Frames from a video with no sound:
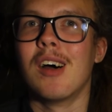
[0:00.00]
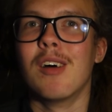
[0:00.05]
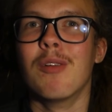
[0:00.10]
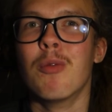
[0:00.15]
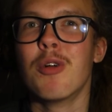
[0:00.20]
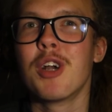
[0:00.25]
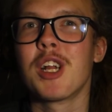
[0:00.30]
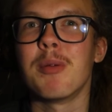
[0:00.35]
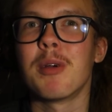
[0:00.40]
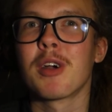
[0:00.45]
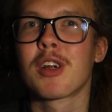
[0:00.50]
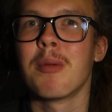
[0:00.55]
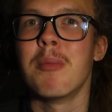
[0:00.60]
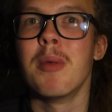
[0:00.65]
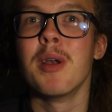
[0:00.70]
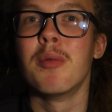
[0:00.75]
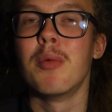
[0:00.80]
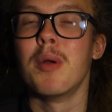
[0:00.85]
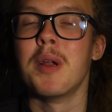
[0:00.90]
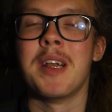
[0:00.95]
would I
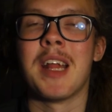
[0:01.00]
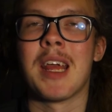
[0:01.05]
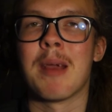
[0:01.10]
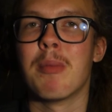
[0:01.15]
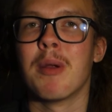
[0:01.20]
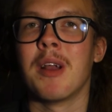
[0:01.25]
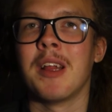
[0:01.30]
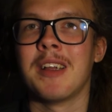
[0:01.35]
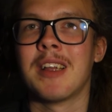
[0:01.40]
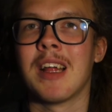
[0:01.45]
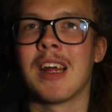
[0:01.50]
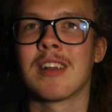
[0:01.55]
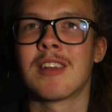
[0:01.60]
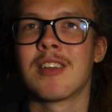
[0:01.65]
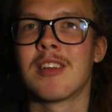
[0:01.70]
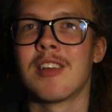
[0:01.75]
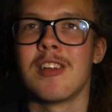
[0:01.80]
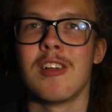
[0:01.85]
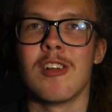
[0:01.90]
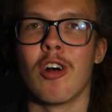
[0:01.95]
recommend enabling
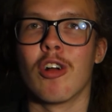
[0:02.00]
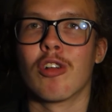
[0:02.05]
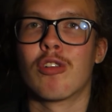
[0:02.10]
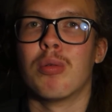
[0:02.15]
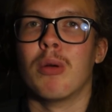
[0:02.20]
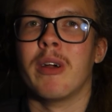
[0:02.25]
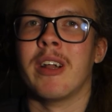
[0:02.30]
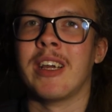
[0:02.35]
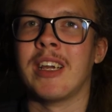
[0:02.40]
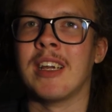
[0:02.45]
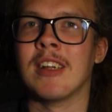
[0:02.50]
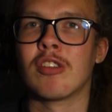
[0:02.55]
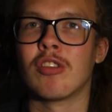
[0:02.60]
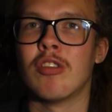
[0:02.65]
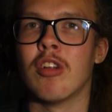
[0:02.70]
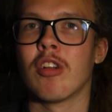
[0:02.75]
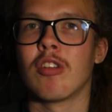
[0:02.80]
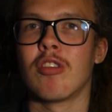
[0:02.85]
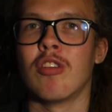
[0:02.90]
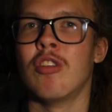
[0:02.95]
that? Not really. It's
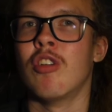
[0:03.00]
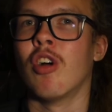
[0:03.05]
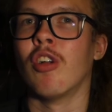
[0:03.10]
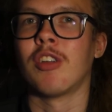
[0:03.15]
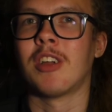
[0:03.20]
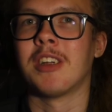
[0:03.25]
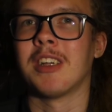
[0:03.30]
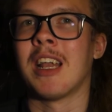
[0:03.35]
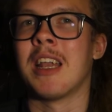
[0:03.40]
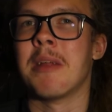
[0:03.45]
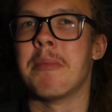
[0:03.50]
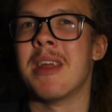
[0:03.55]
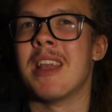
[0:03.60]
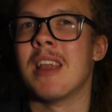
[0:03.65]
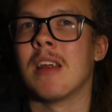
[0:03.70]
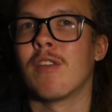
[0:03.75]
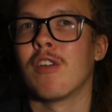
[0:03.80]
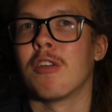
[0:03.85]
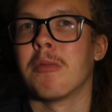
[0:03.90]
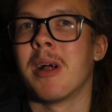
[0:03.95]
not. You don't get any
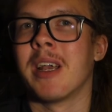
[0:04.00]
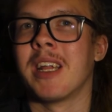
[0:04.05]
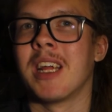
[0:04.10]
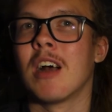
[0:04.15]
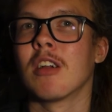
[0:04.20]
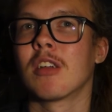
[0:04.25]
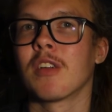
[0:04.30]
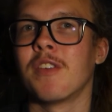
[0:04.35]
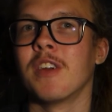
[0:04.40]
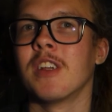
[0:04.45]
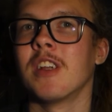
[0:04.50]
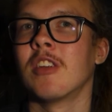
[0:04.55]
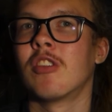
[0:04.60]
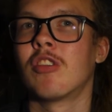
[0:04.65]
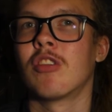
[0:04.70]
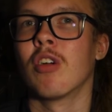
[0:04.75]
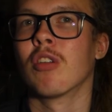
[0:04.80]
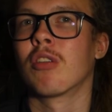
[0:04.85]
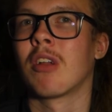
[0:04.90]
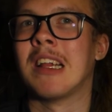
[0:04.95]
meaningful money out of it. It's
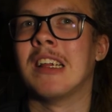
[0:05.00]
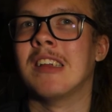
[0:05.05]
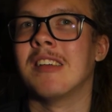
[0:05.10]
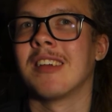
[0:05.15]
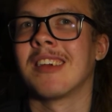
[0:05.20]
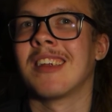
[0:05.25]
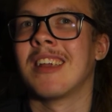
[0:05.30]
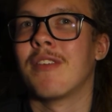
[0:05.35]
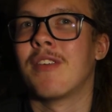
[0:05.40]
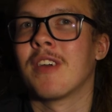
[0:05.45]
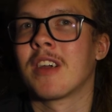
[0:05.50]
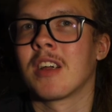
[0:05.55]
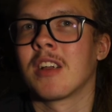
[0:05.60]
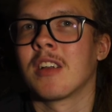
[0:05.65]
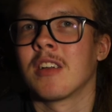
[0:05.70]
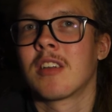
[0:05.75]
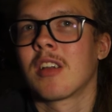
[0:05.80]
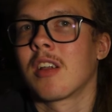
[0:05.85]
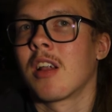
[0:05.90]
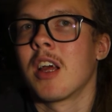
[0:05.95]
totally
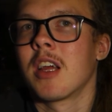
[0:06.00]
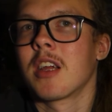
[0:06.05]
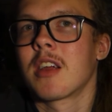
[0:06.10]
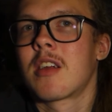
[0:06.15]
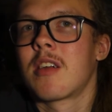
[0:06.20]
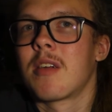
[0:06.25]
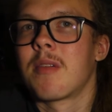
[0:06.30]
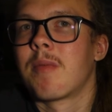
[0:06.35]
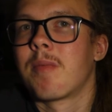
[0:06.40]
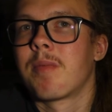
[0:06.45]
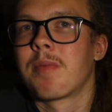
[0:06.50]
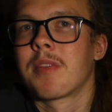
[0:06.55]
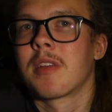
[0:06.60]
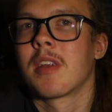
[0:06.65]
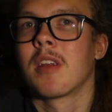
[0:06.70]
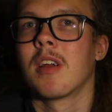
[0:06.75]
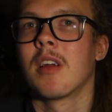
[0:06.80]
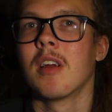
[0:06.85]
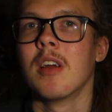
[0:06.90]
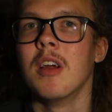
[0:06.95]
insignificant. Like
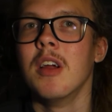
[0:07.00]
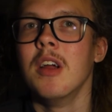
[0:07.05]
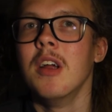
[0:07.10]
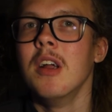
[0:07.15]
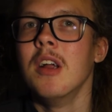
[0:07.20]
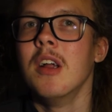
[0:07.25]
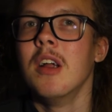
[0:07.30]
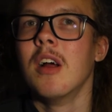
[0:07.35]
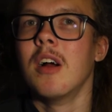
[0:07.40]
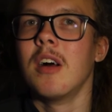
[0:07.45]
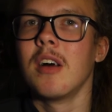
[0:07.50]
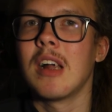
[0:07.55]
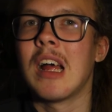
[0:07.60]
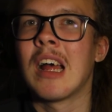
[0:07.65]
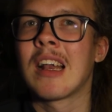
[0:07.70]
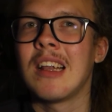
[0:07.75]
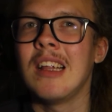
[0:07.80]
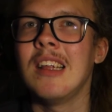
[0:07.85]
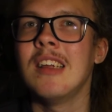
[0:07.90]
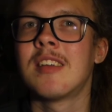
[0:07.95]

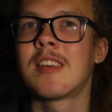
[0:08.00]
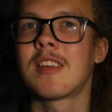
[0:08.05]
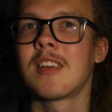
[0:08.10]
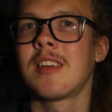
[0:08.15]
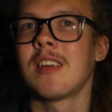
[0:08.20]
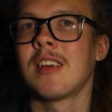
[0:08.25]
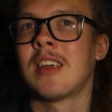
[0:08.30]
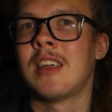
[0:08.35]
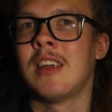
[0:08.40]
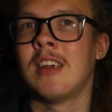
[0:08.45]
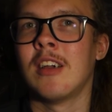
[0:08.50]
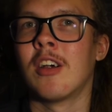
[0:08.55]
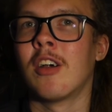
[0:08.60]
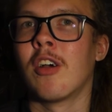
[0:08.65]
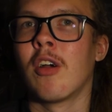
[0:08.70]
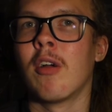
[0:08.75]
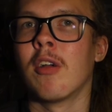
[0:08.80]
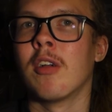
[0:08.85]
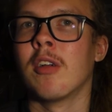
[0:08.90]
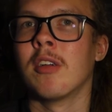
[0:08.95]
at least here
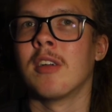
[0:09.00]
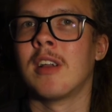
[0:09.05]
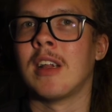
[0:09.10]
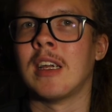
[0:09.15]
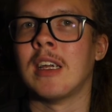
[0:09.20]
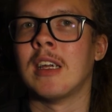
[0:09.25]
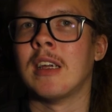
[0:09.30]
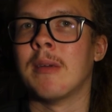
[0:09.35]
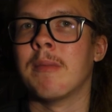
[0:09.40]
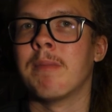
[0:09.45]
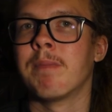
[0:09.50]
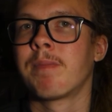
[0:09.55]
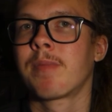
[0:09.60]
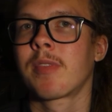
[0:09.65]
on the